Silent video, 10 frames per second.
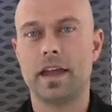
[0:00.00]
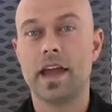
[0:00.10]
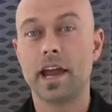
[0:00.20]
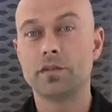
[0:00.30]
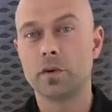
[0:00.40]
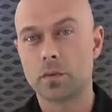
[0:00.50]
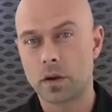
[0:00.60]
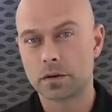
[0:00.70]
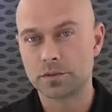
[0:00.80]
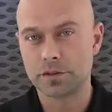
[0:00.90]
Hey everyone,
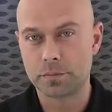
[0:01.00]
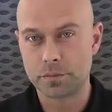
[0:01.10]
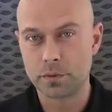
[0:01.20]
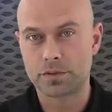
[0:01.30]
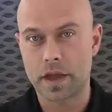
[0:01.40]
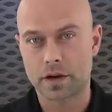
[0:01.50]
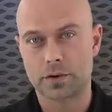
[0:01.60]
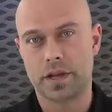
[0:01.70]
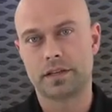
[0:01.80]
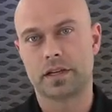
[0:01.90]
welcome to the booth at
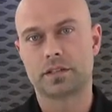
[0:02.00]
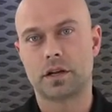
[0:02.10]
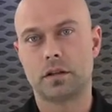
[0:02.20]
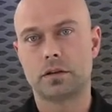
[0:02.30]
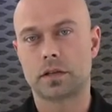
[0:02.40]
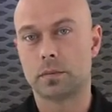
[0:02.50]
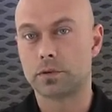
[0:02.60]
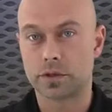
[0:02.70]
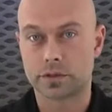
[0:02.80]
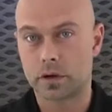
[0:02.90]
Createx Colors. I'm
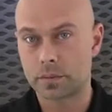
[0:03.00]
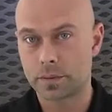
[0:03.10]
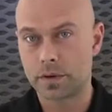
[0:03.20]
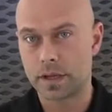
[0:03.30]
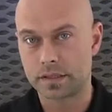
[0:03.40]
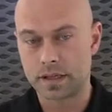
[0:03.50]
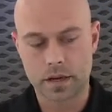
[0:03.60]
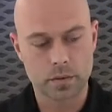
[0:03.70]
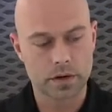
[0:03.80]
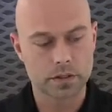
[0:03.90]
Chris Arpin, and
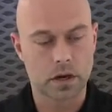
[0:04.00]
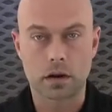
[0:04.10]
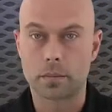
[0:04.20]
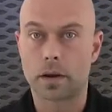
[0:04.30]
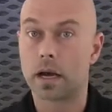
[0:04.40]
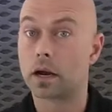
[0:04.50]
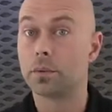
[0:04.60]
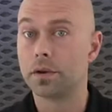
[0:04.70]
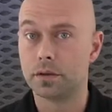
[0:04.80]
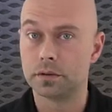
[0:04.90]
today we're going to talk about how to
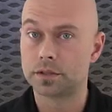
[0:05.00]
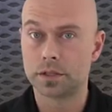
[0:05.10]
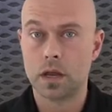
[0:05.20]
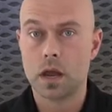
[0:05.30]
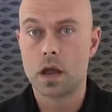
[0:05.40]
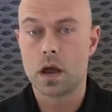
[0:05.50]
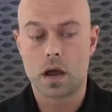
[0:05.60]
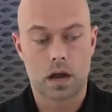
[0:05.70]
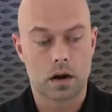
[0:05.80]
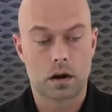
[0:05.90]
reduce
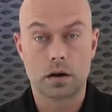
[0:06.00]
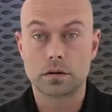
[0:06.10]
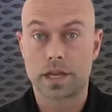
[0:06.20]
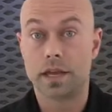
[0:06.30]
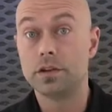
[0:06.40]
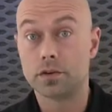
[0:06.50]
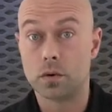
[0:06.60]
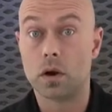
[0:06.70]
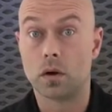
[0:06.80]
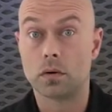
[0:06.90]
our
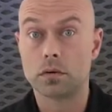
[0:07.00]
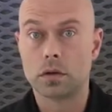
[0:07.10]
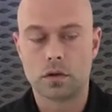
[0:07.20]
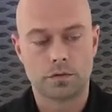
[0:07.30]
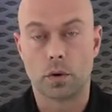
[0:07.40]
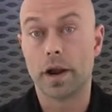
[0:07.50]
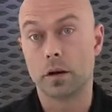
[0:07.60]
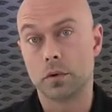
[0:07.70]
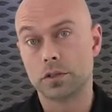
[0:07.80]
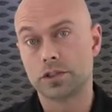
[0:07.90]
candy2o for
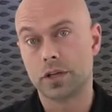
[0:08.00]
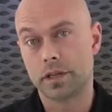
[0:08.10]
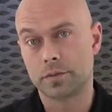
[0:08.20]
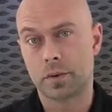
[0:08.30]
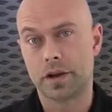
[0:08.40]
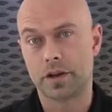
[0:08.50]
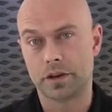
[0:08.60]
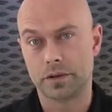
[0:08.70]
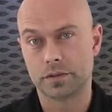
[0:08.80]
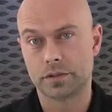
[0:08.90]
airbrush and spray
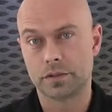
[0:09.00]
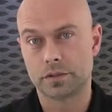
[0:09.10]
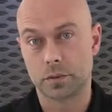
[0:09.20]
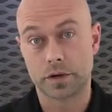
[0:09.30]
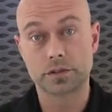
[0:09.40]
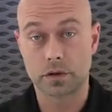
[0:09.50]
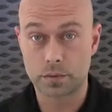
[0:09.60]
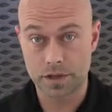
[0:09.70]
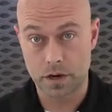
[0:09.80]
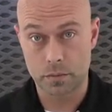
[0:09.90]
gun use. So we're going to start
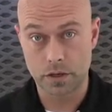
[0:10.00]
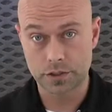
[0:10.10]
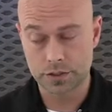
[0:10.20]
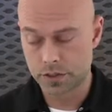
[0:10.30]
with the airbrush.